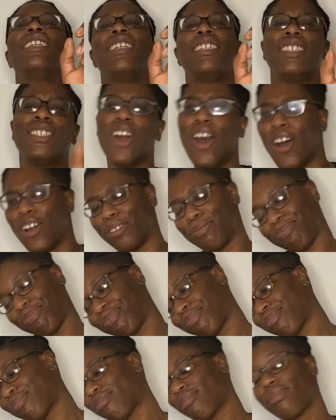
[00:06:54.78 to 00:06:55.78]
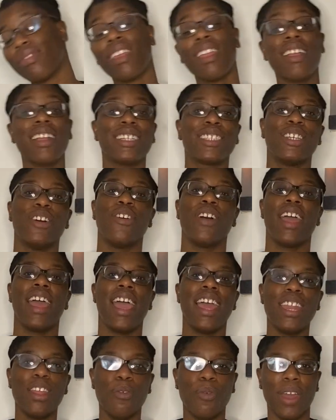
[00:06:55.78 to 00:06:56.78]
talk. So
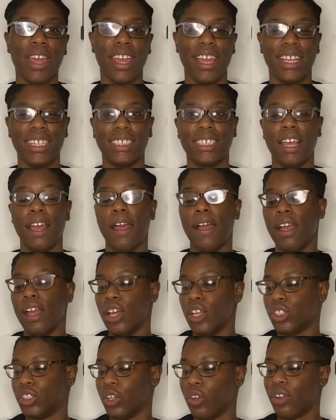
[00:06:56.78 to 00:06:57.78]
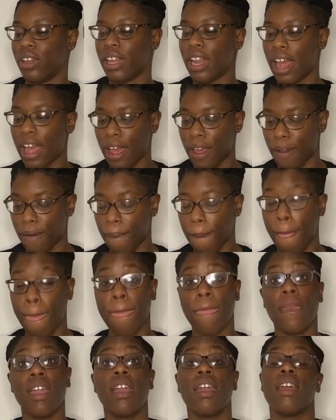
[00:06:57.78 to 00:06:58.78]
anyways, so now,
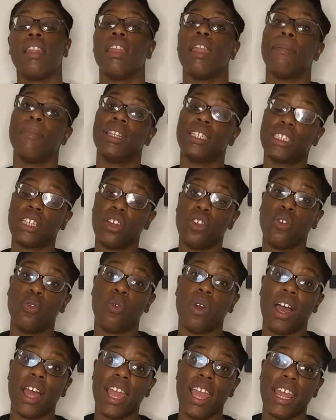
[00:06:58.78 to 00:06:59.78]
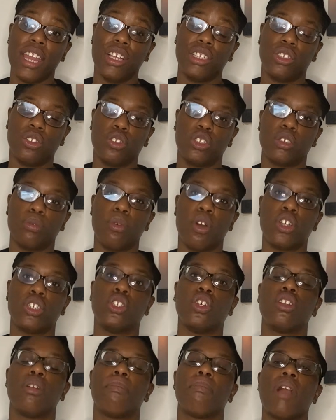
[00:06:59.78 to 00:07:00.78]
let me tell you why Hannah's so smart.
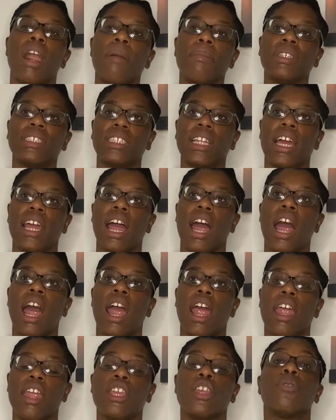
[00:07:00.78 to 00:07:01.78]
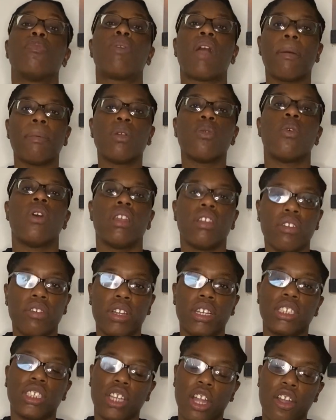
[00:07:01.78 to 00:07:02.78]
So the mom is like, all right, you probably
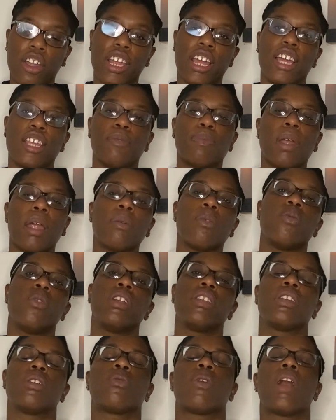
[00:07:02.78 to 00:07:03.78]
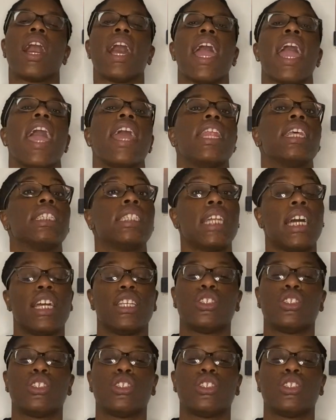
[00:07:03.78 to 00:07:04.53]
wondering, sorry guys, you probably wondering why Hannah's not in